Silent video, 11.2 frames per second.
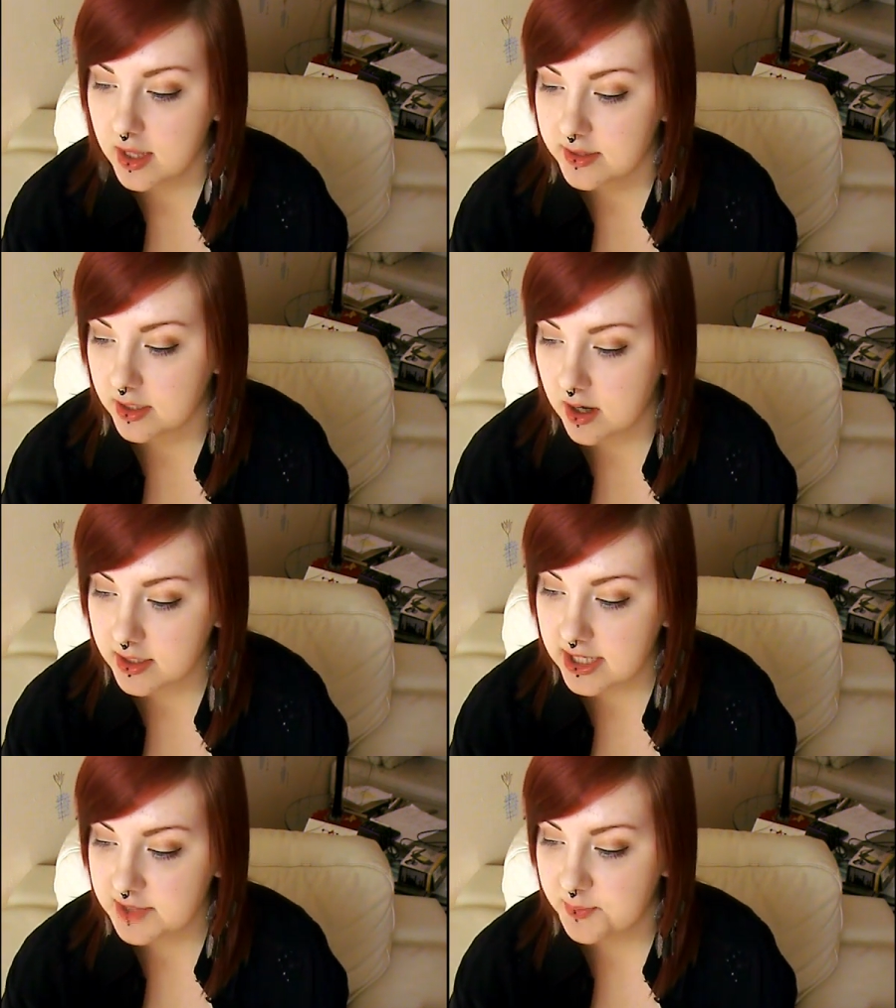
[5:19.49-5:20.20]
The
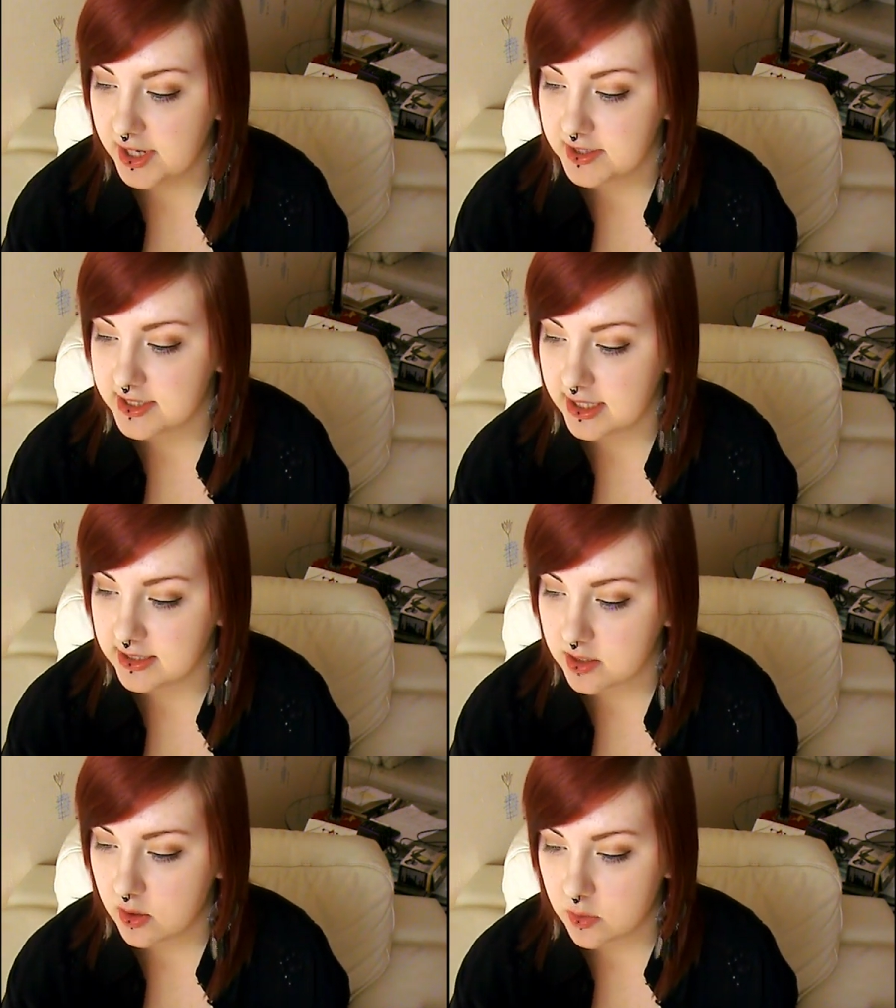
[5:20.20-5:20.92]
cartilage
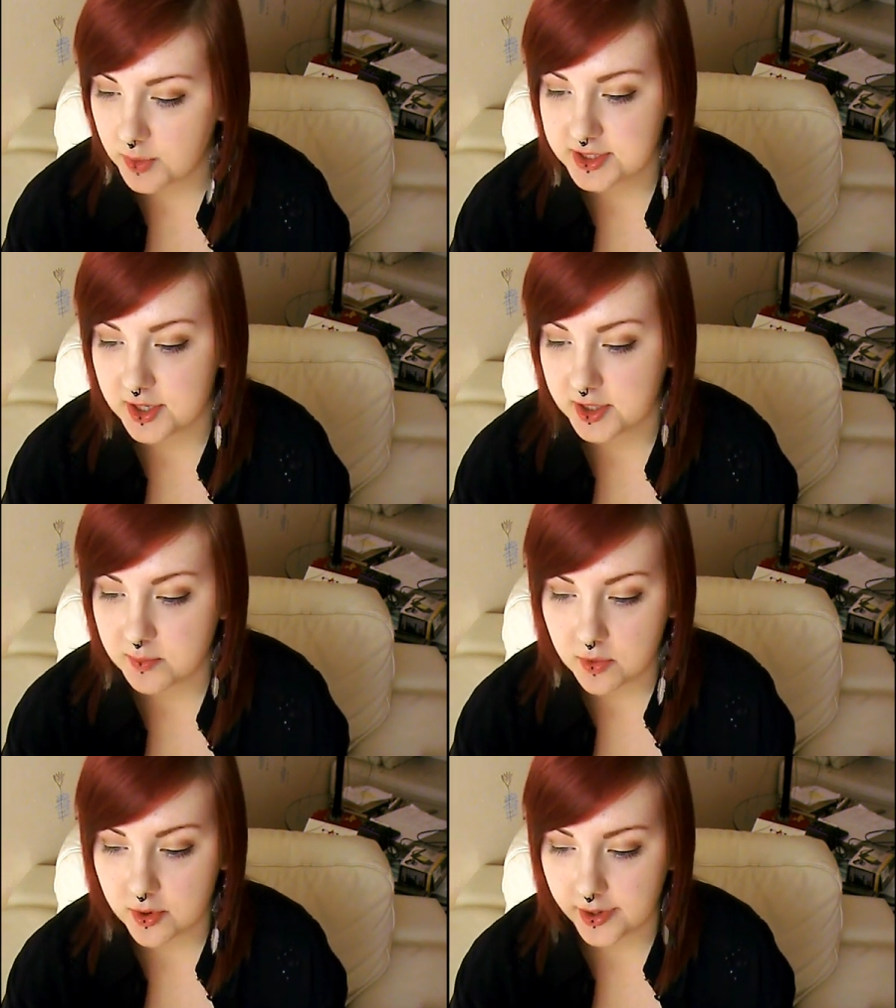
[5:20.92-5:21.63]
piercings always
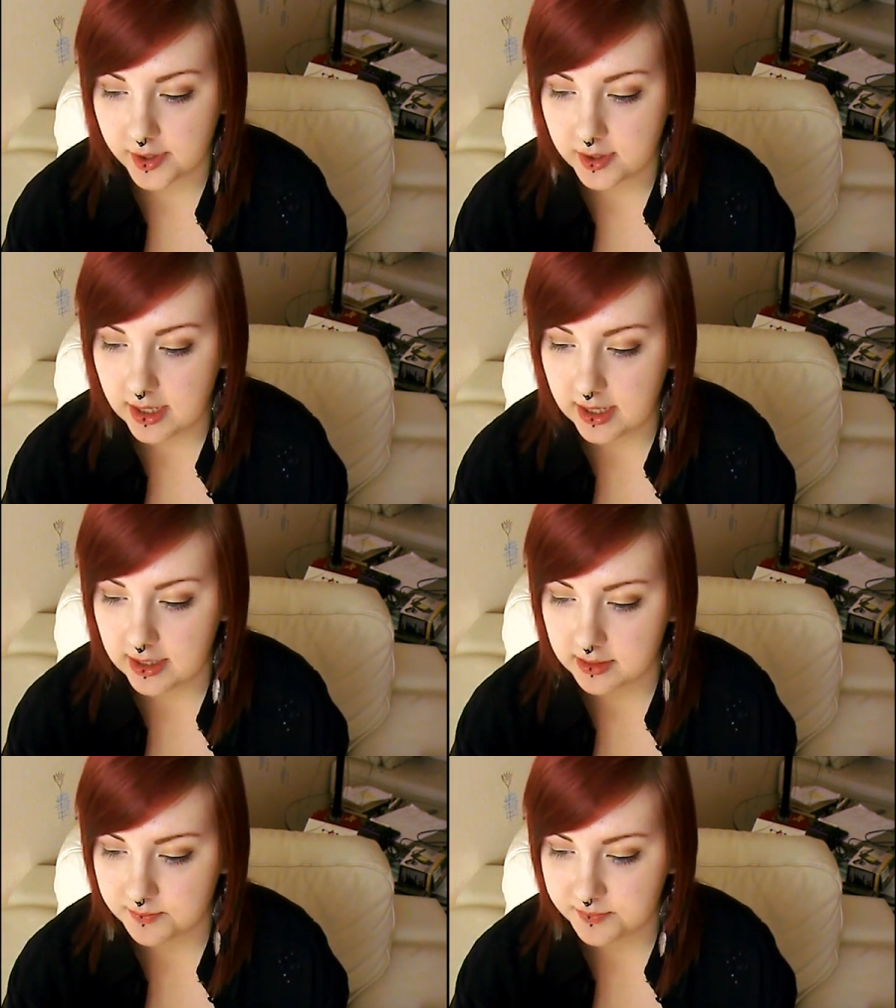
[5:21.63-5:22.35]
hurt more
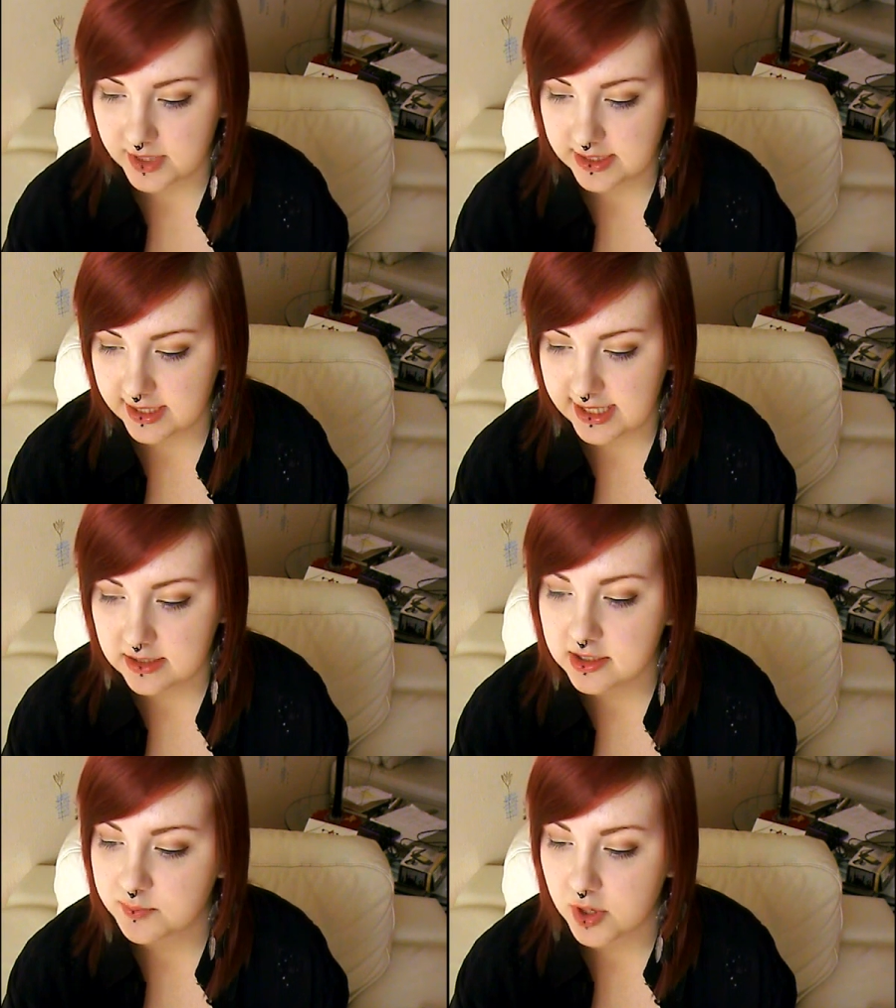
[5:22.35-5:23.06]
um, and the
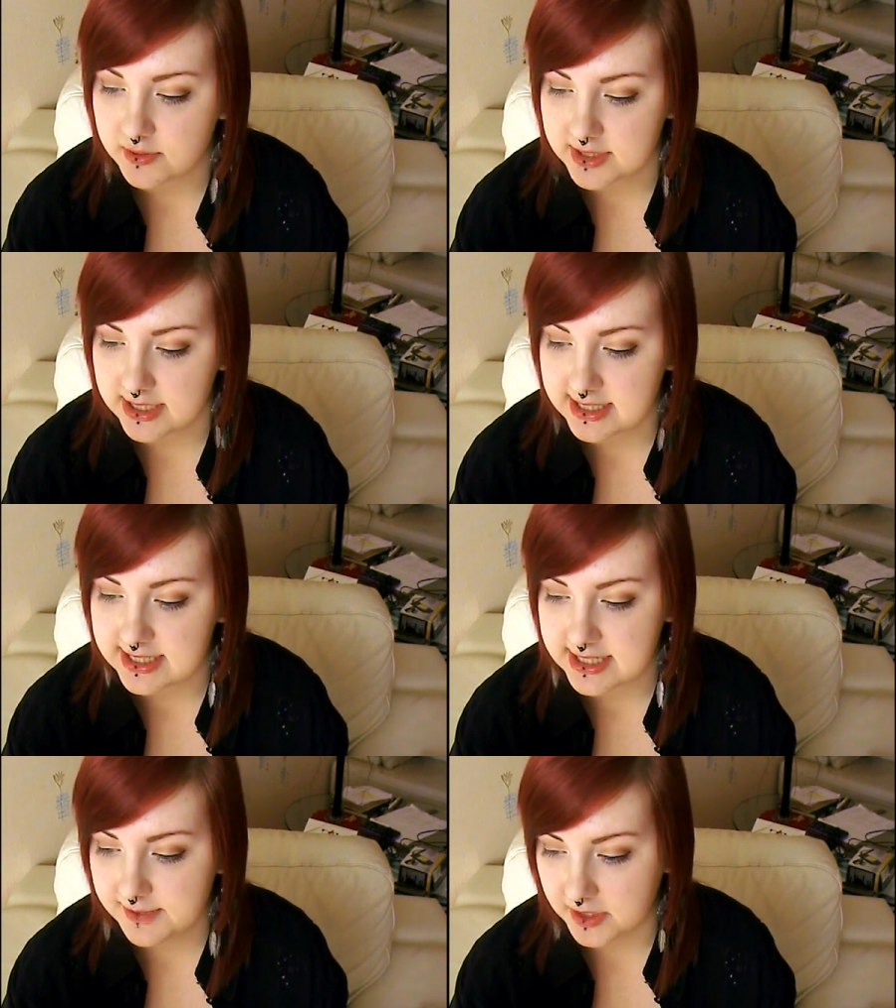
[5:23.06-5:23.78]
healing process
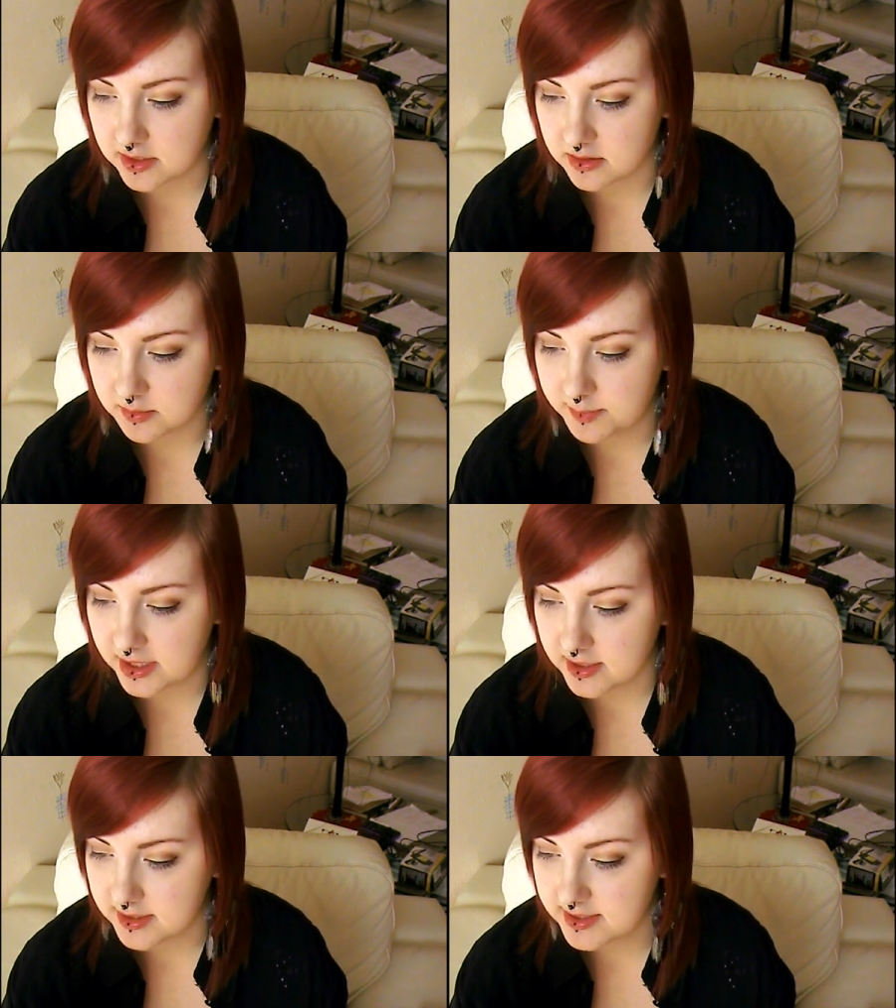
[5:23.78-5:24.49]
is difficult
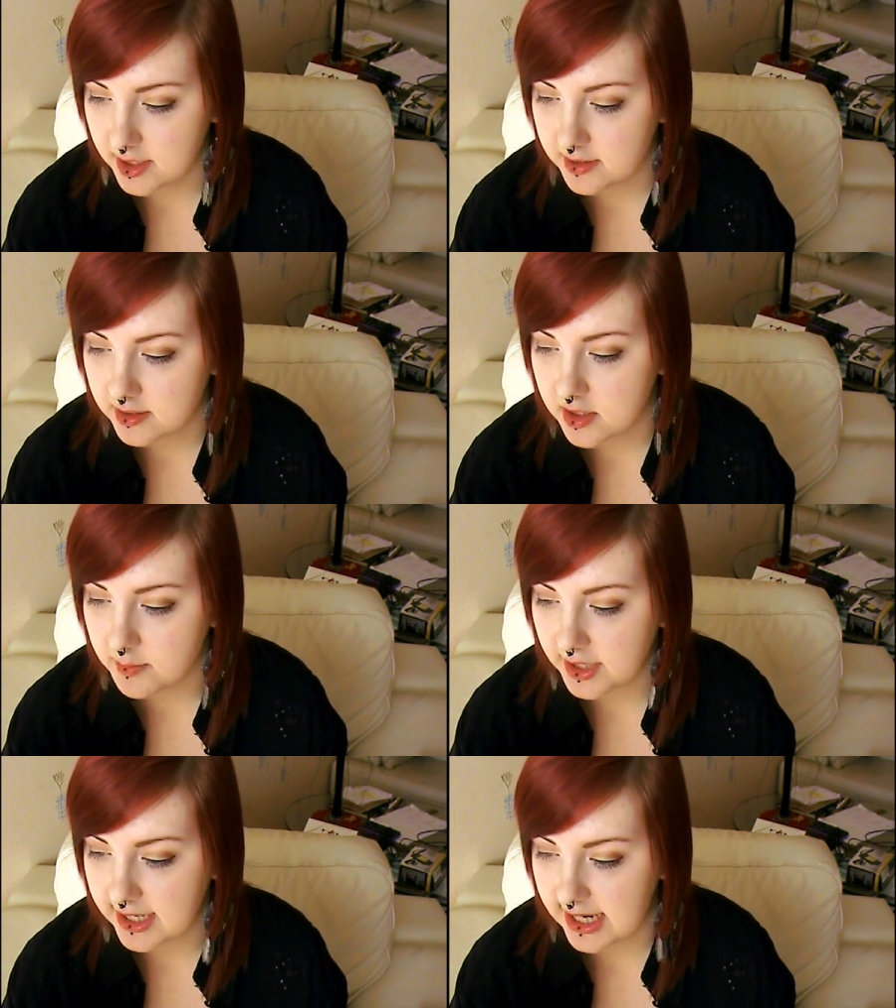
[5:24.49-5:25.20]
because certain
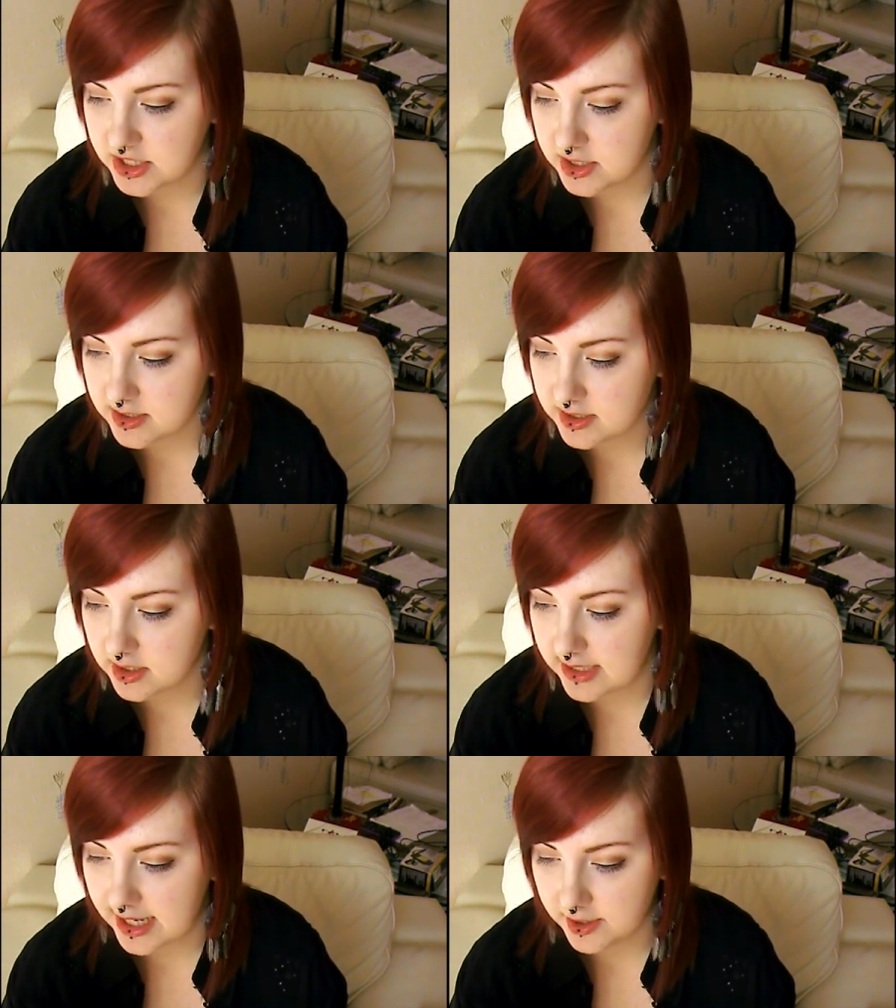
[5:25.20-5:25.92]

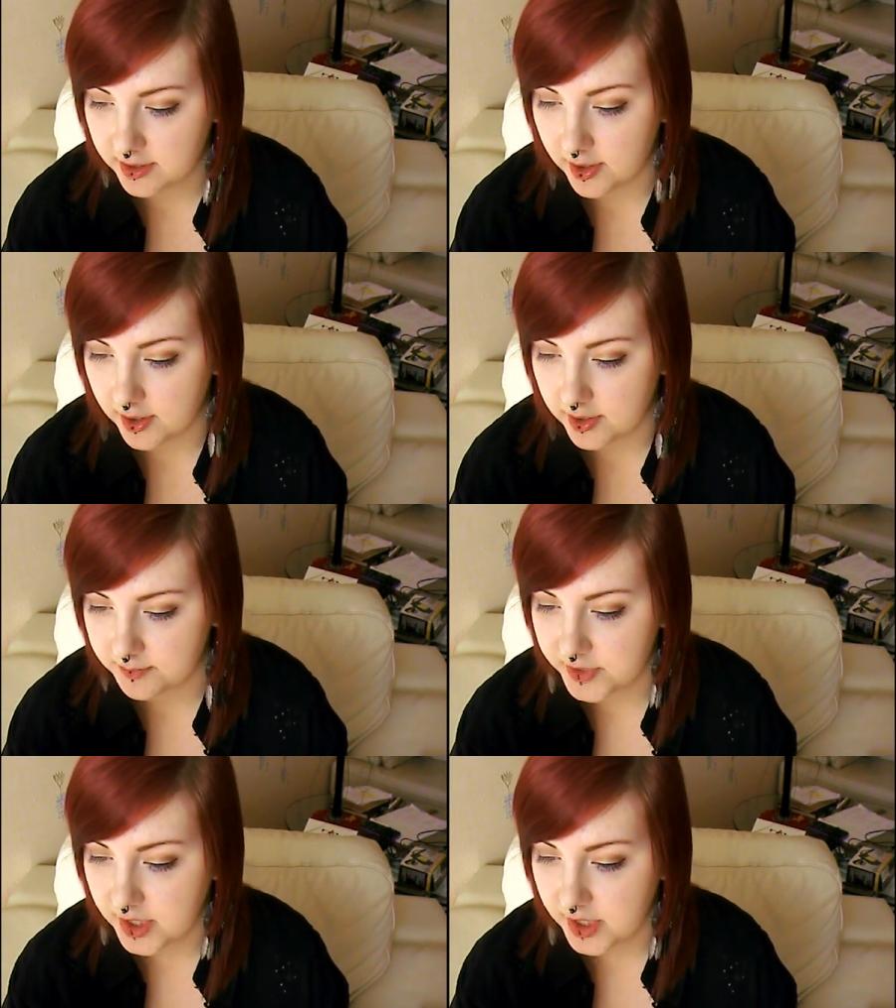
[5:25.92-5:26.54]
complications can occur.